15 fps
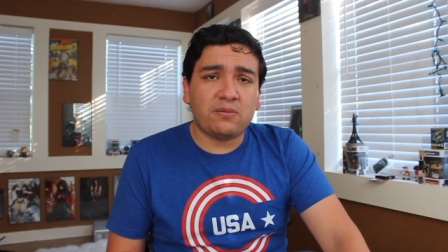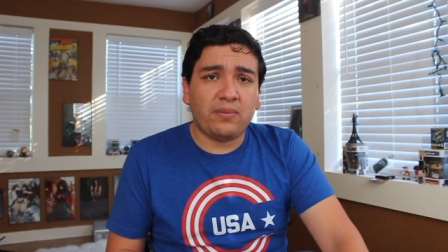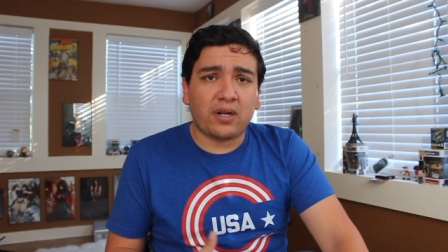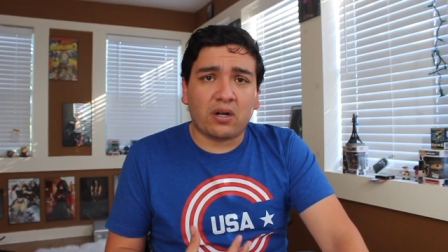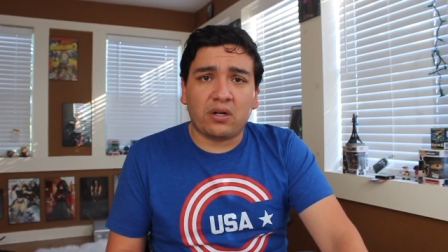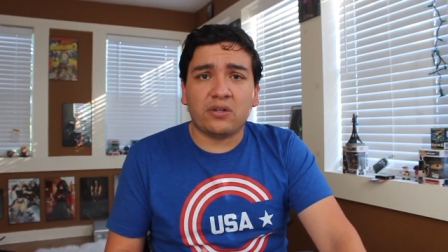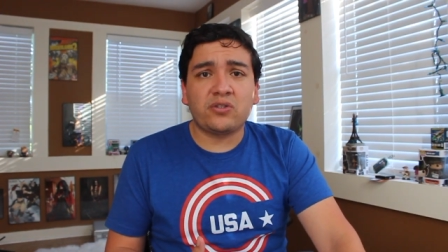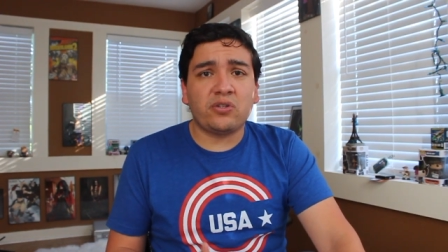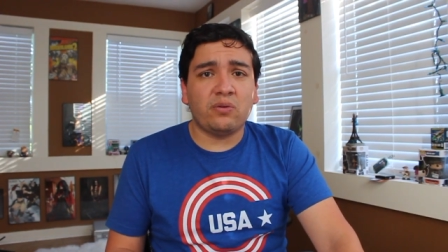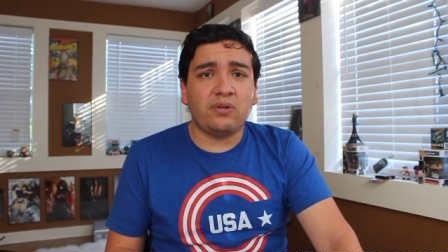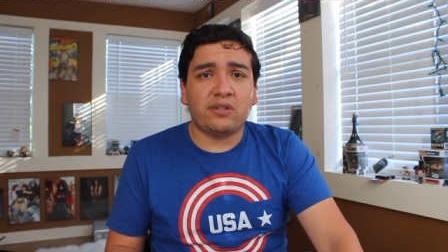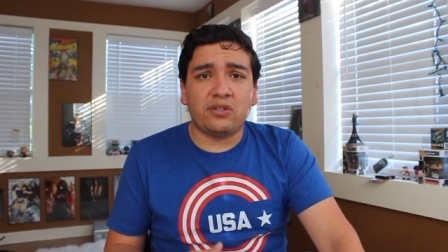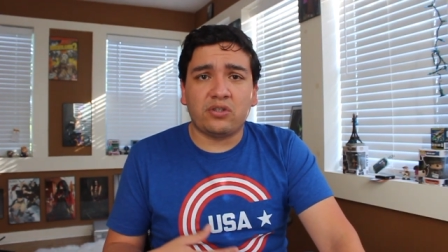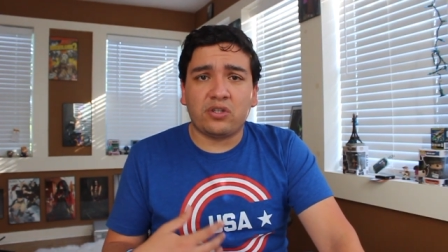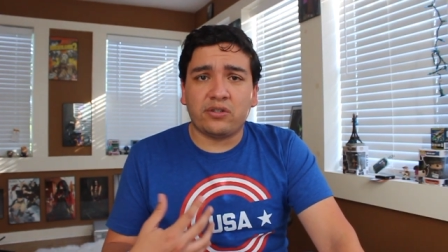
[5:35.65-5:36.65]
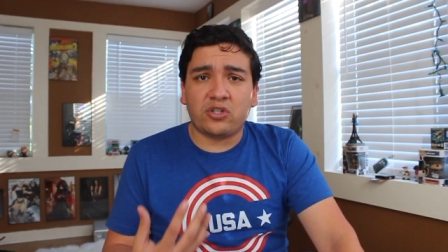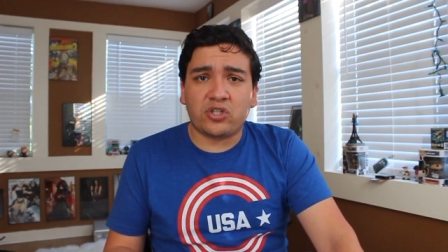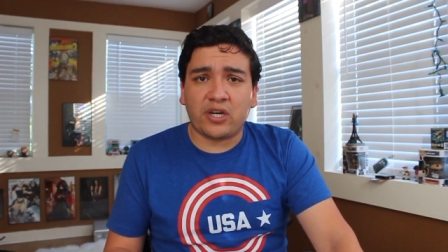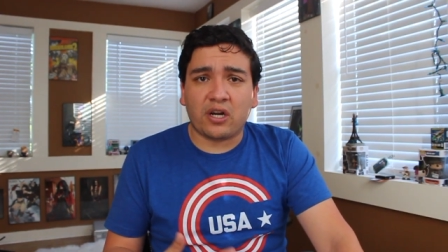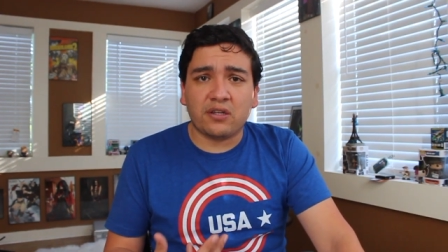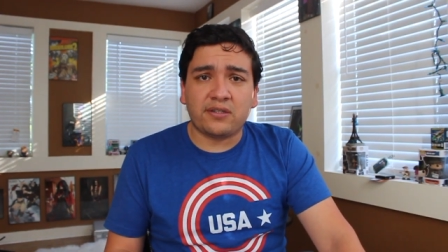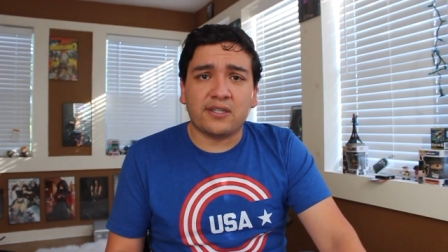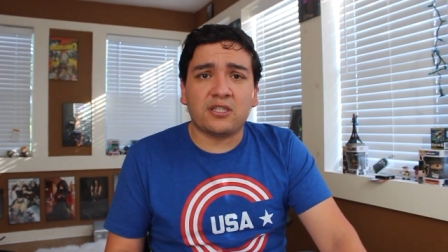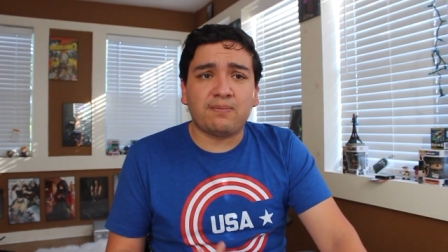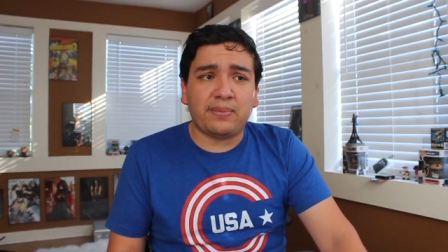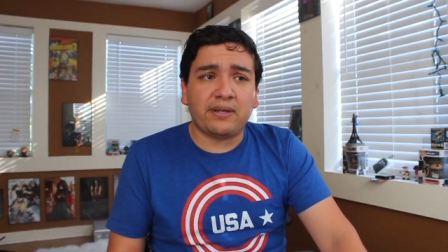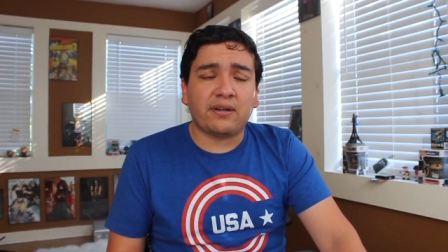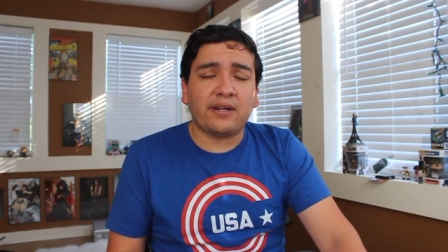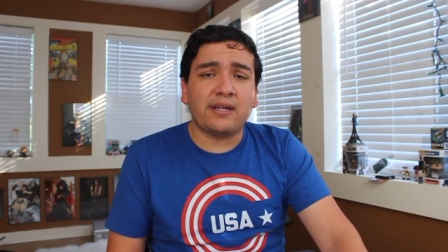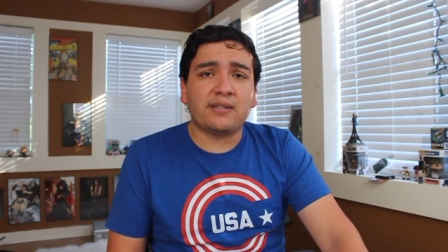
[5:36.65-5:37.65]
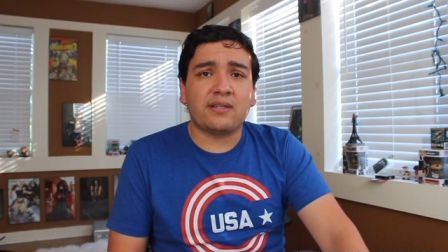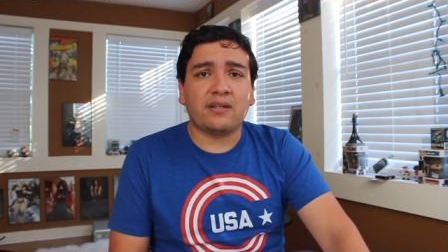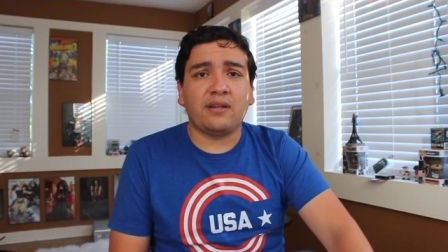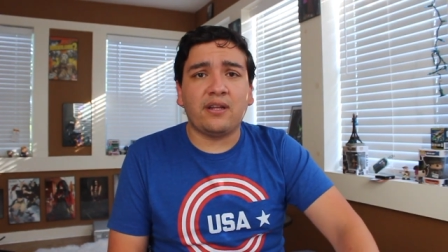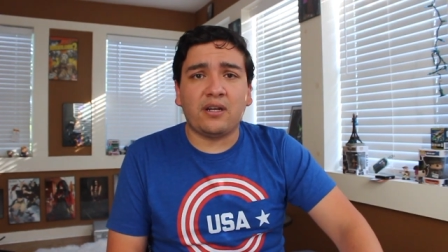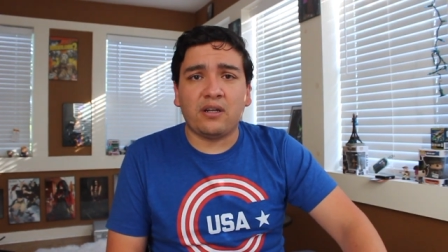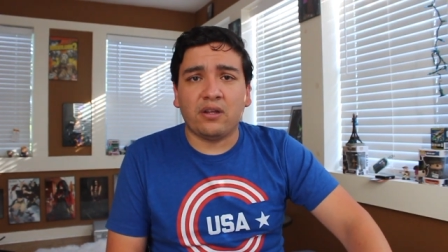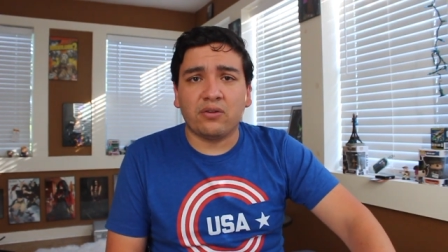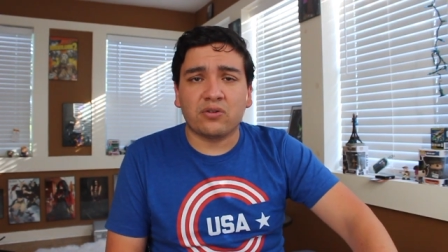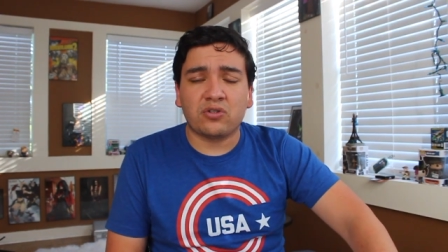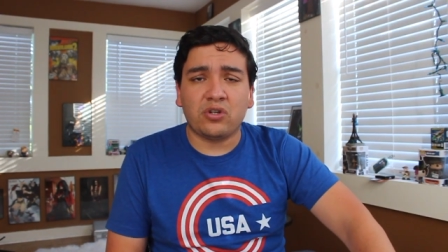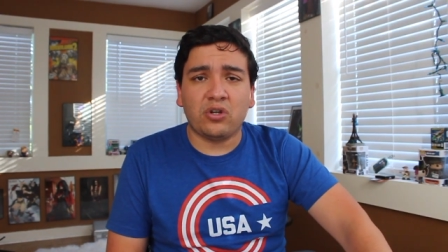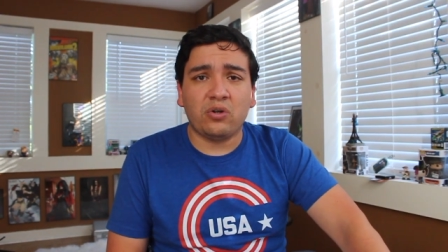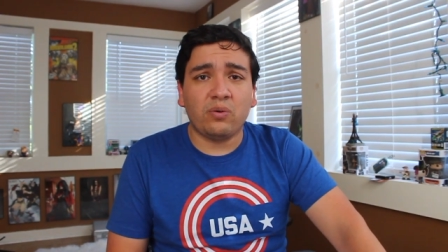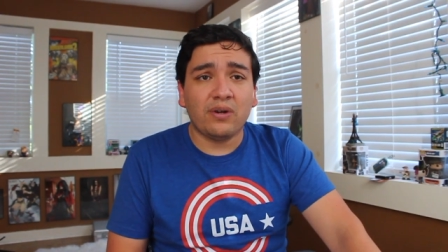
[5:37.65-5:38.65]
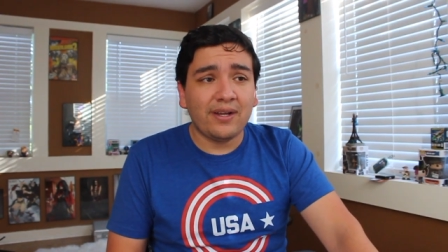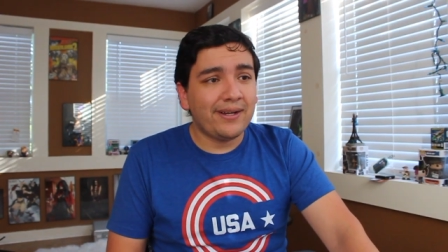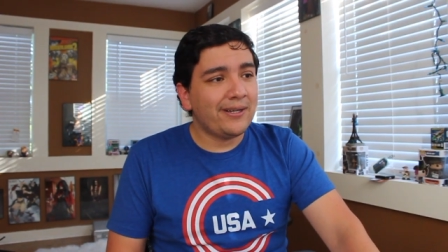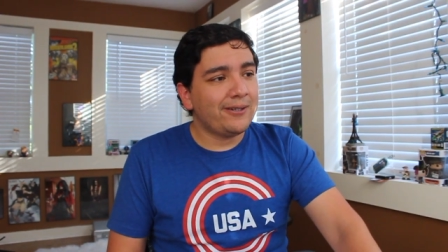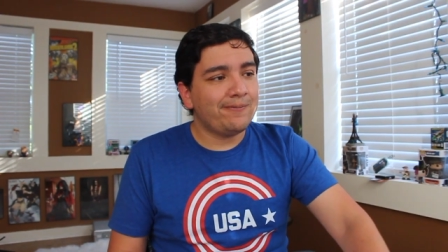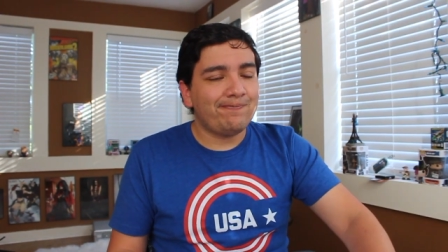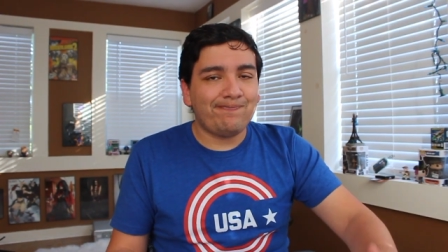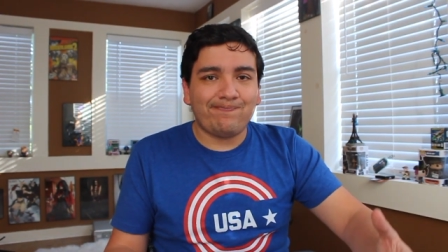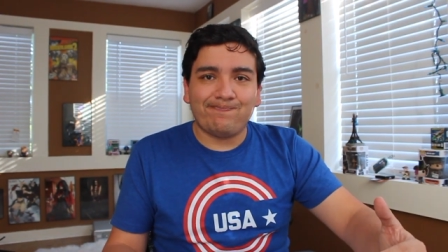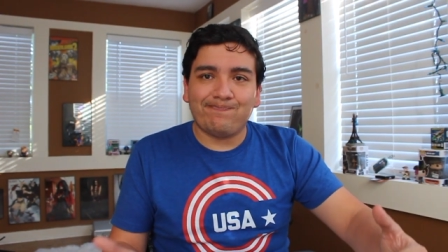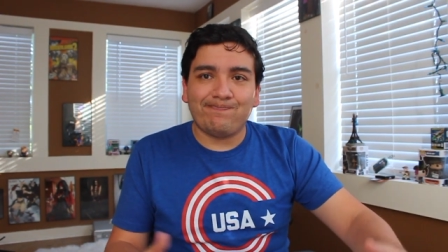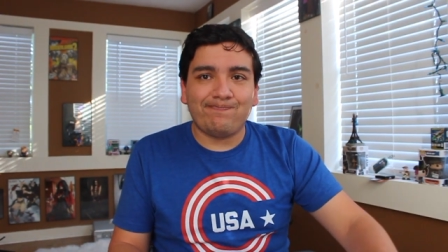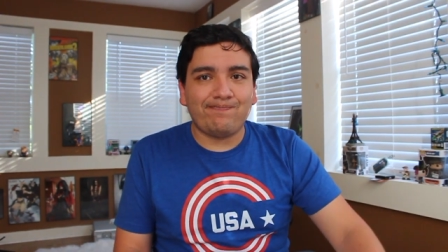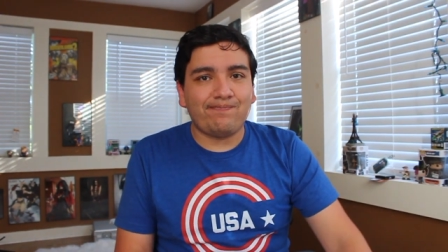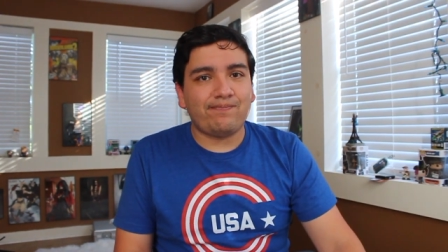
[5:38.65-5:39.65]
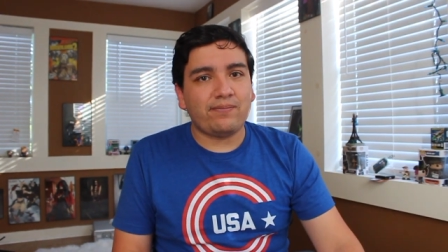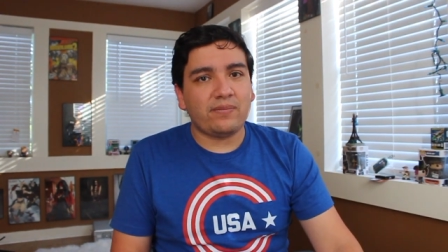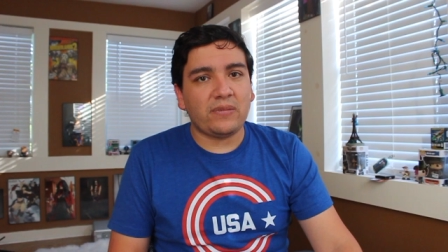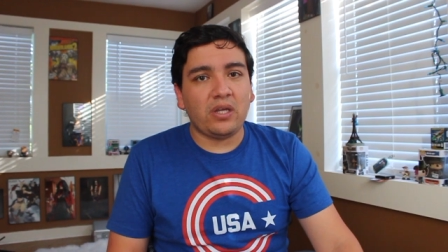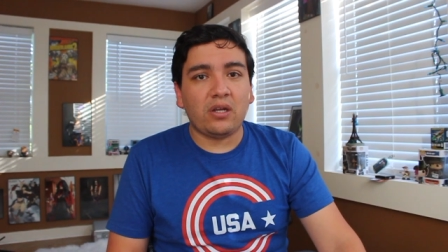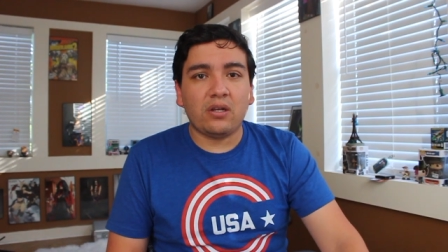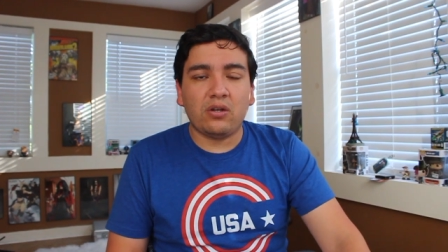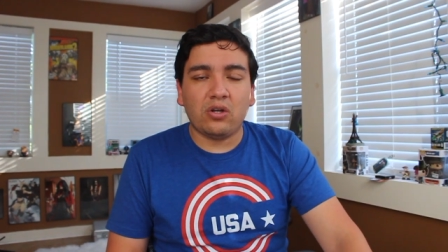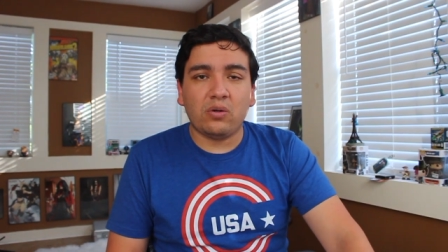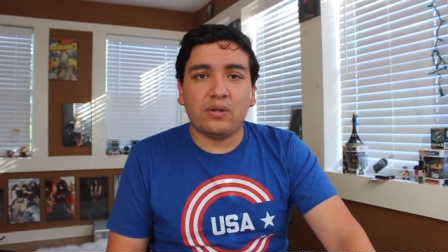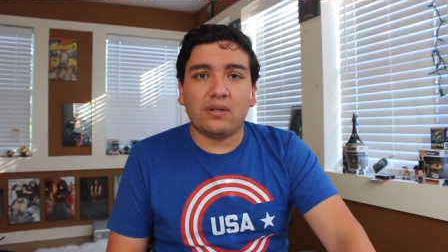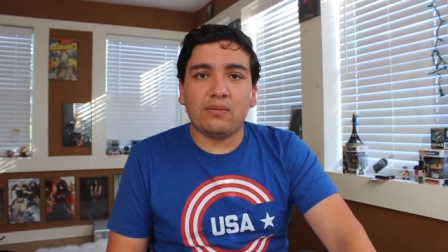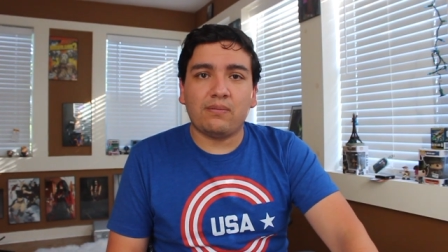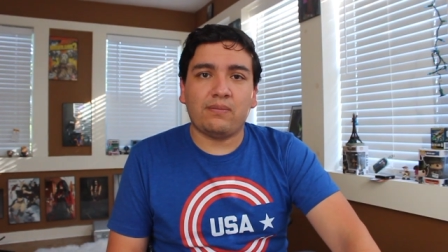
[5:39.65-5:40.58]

but also to share this experience and let others know you can do it.